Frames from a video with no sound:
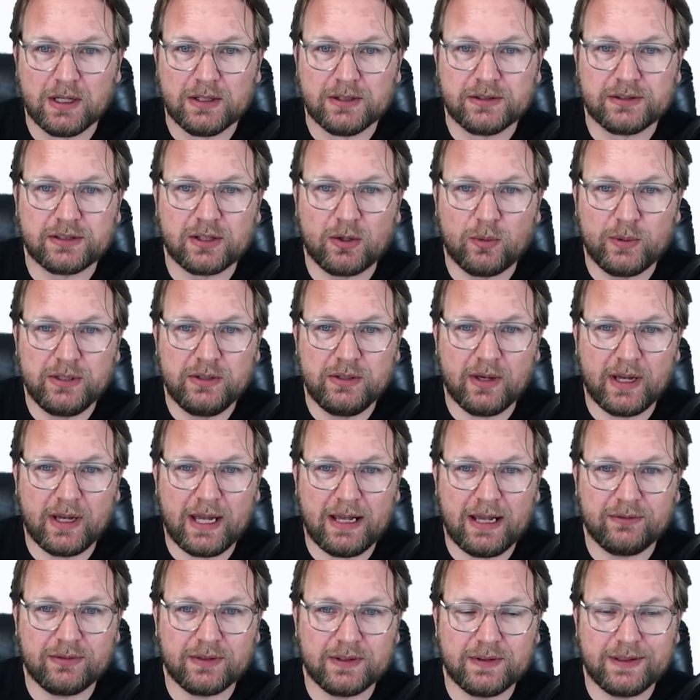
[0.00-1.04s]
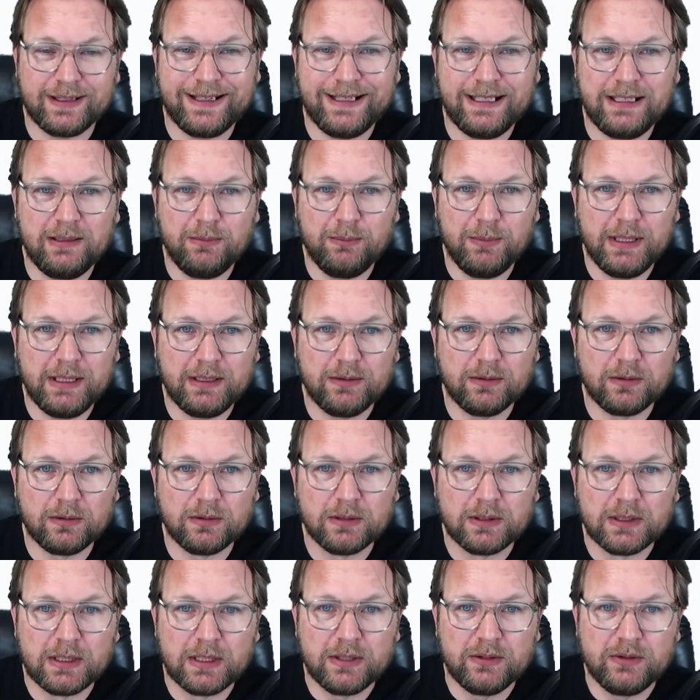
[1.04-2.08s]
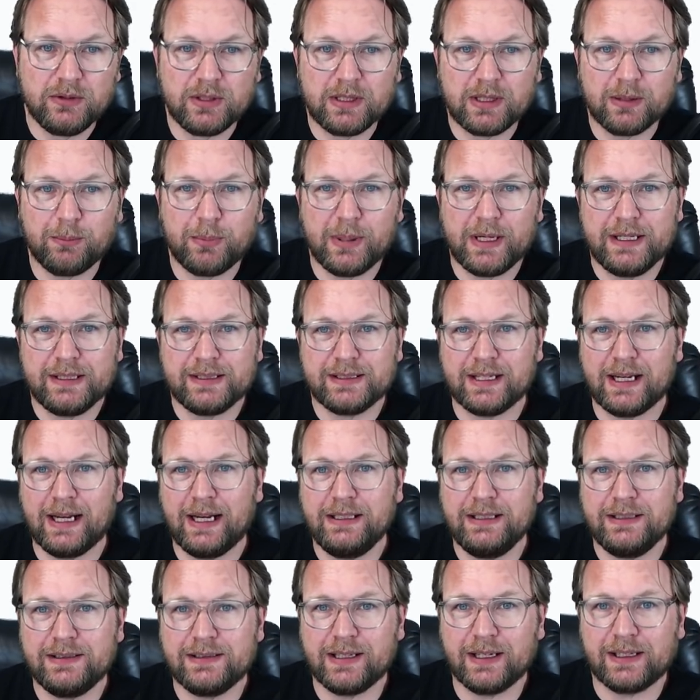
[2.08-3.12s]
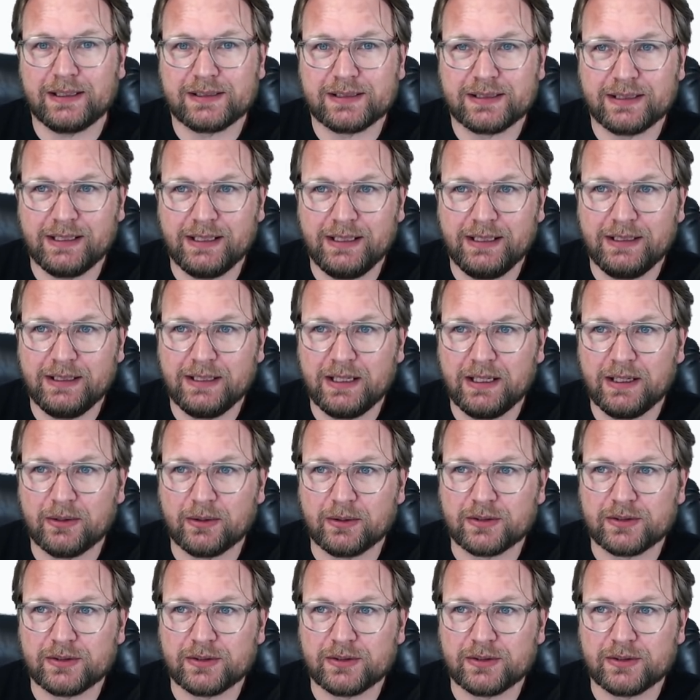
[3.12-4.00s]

So when you have it in the middle, you can paste any text in here.